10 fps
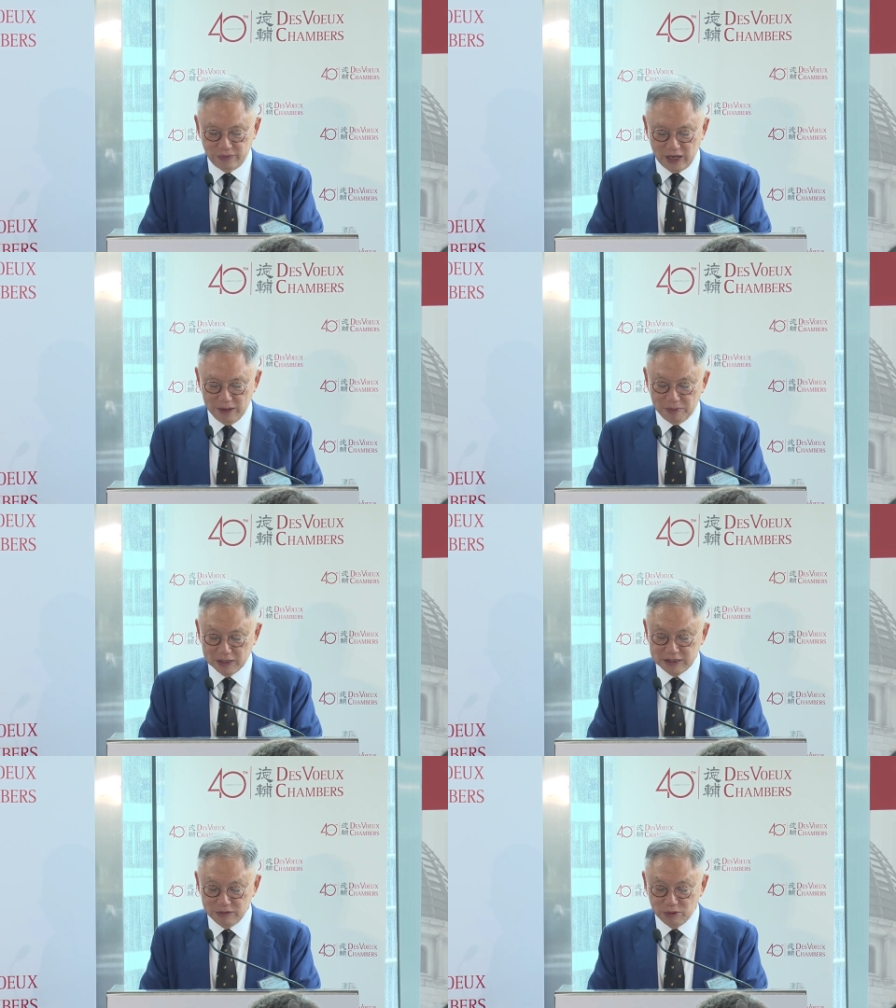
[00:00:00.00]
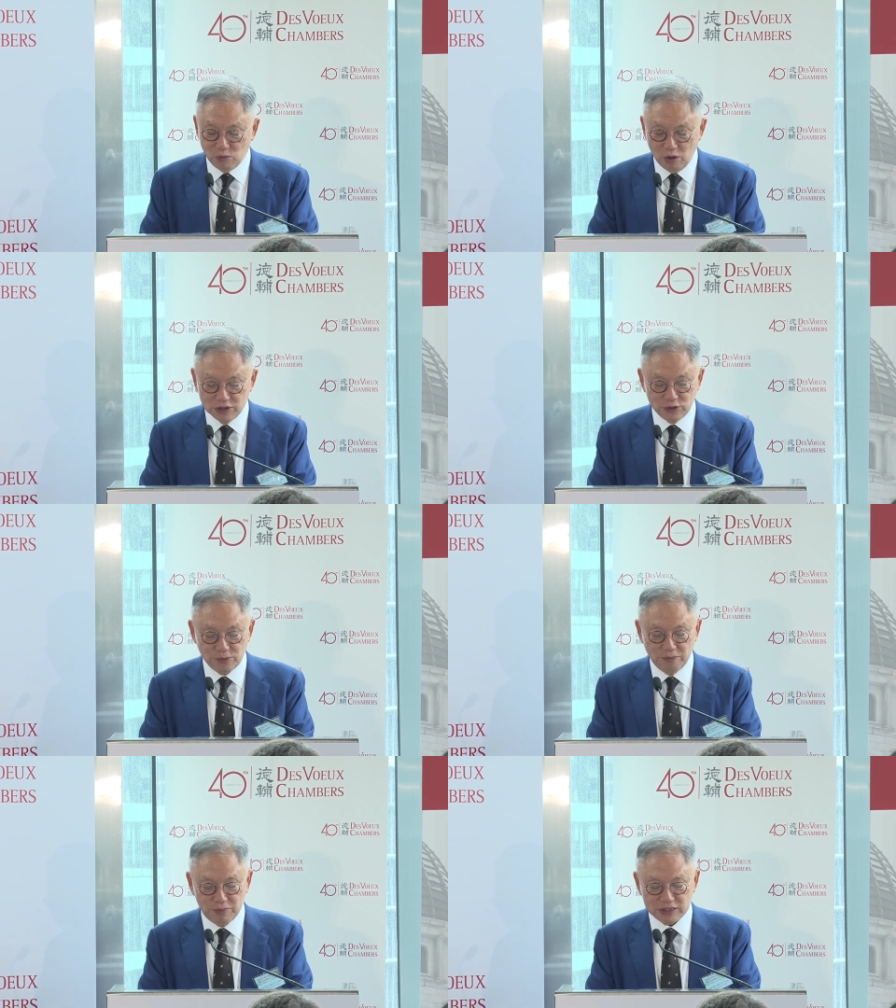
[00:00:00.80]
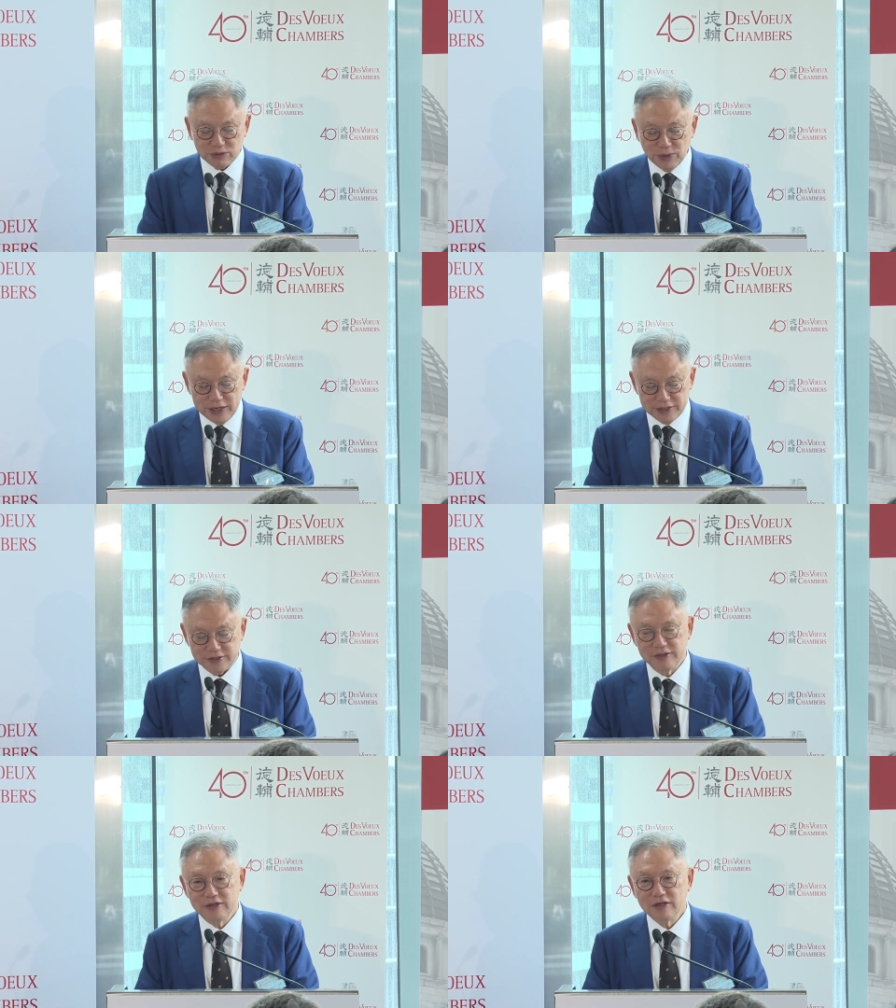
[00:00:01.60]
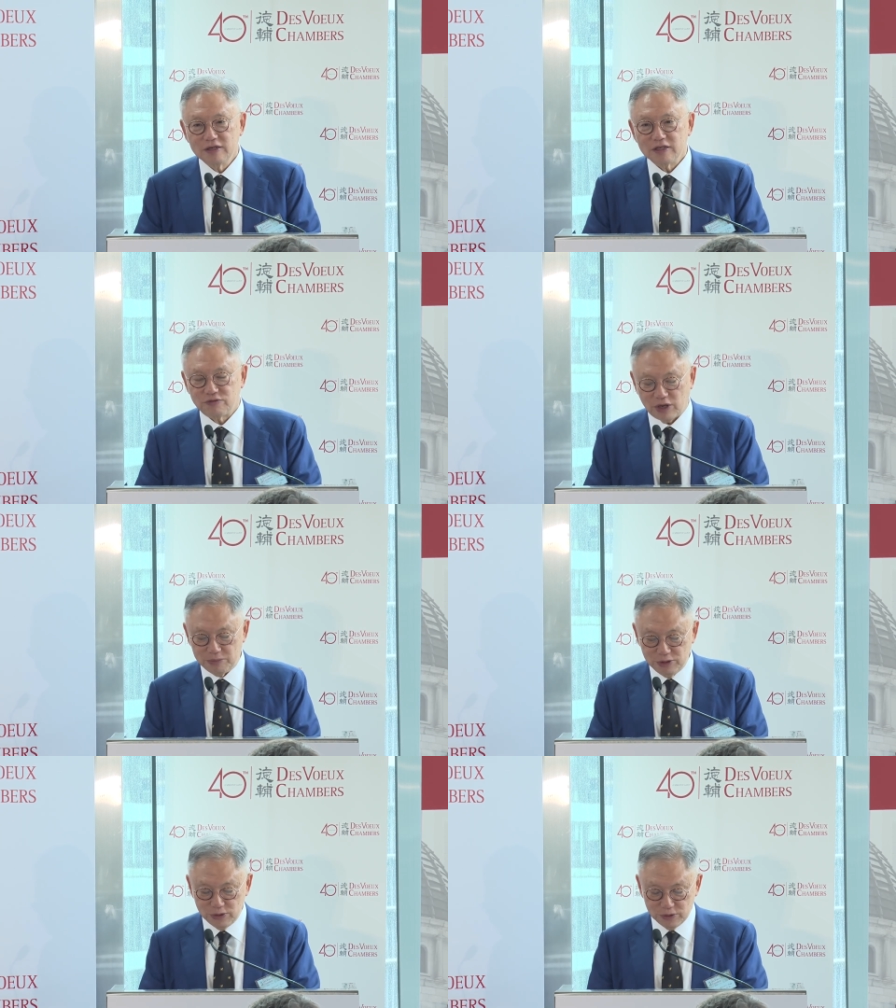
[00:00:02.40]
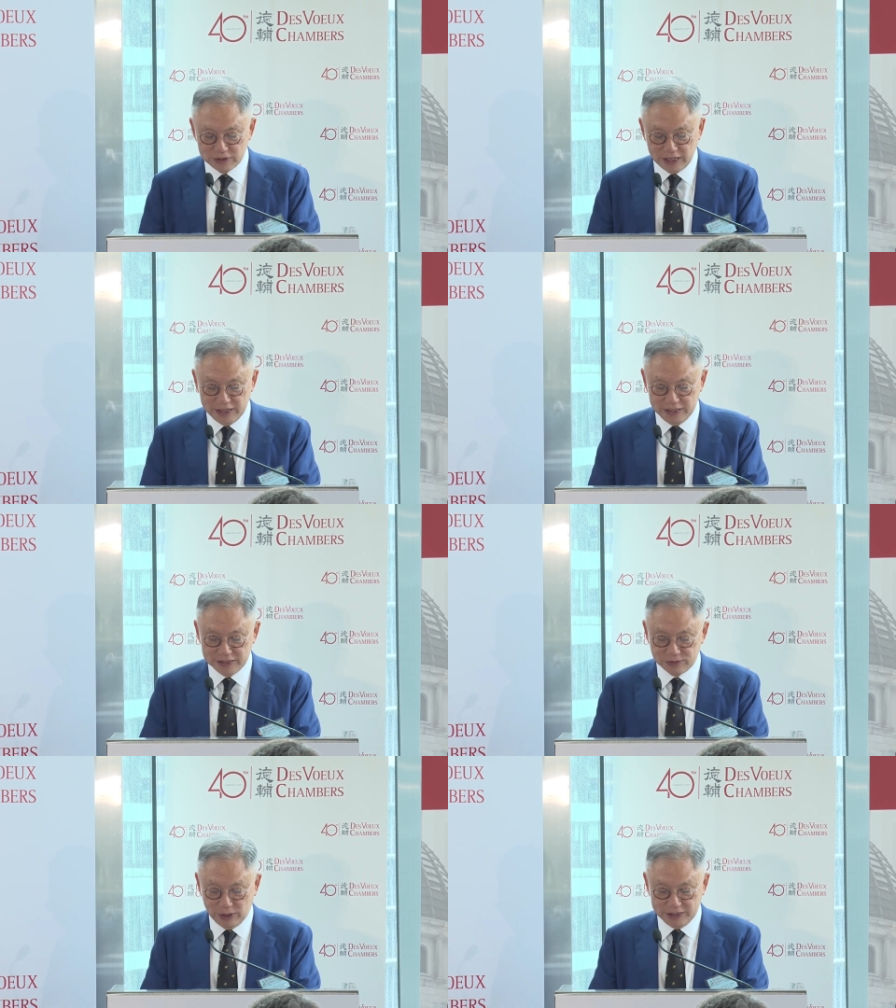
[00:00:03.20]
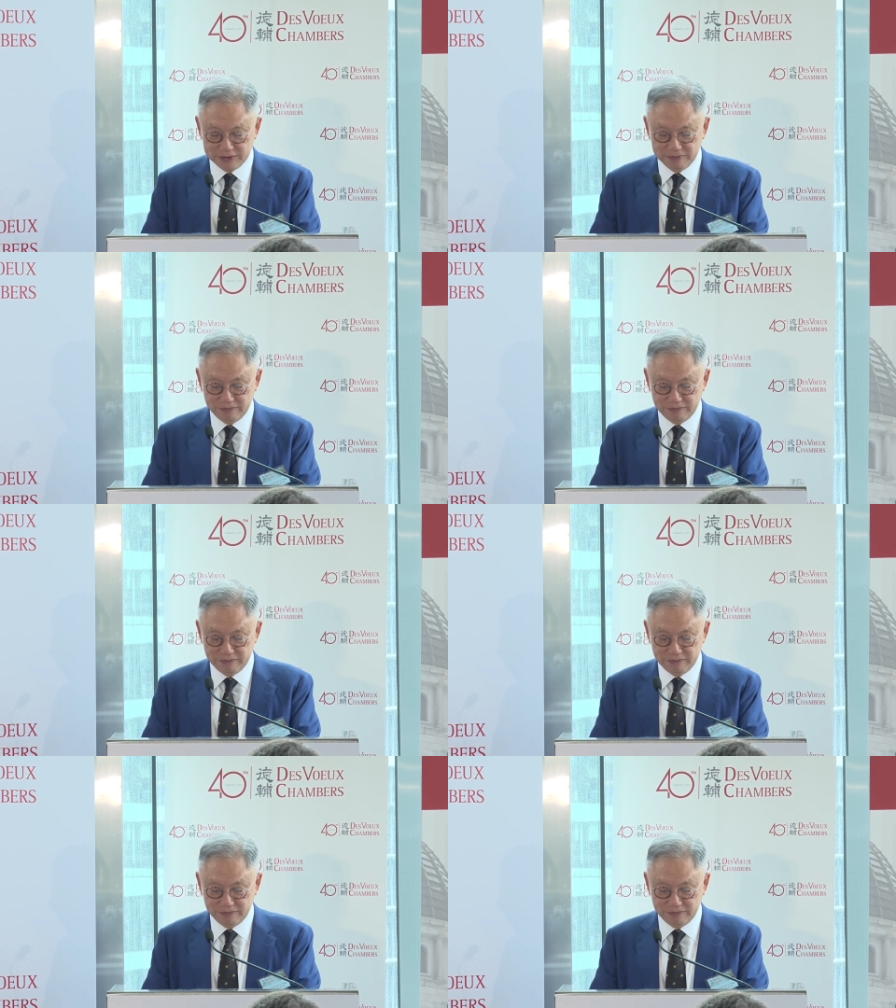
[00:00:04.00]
a party will want to persuade the tribunal that it is right.